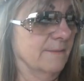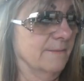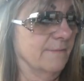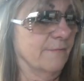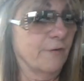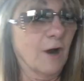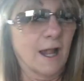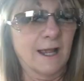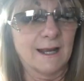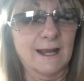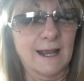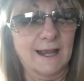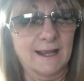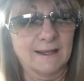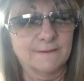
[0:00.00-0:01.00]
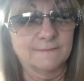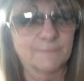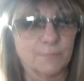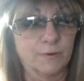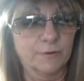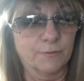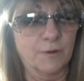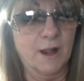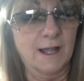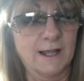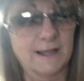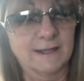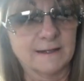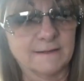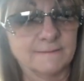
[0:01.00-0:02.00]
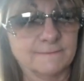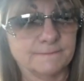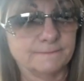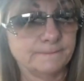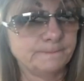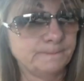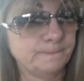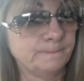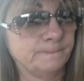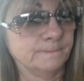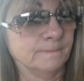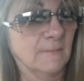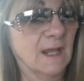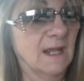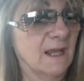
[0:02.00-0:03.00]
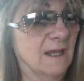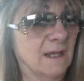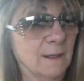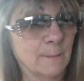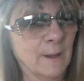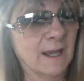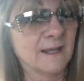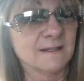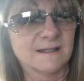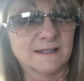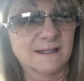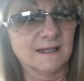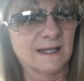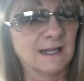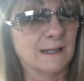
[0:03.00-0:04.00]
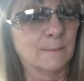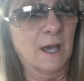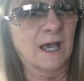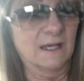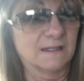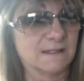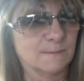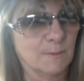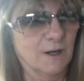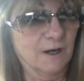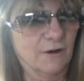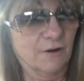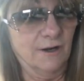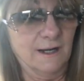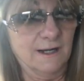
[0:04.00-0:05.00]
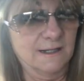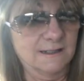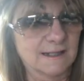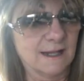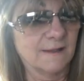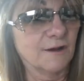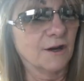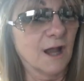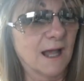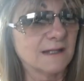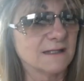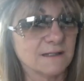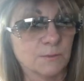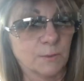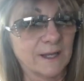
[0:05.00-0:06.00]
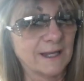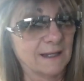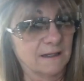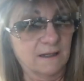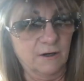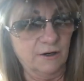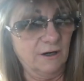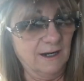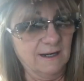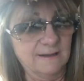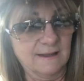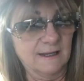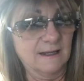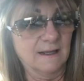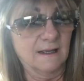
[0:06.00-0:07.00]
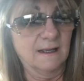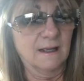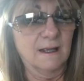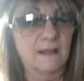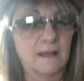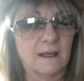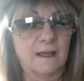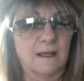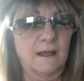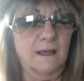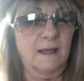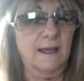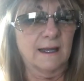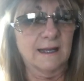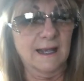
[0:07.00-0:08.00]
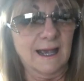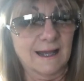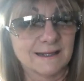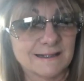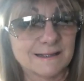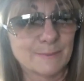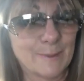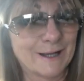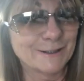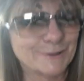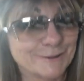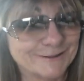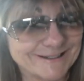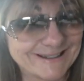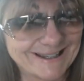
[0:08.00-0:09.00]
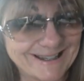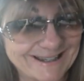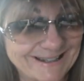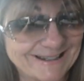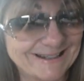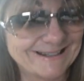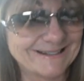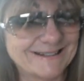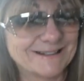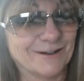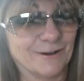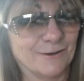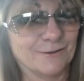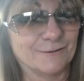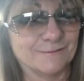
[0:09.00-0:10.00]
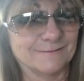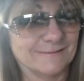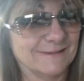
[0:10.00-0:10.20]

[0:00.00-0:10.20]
Friday with Ryan. He makes the best margaritas, and they're not sweet or anything. And he had special tequila, so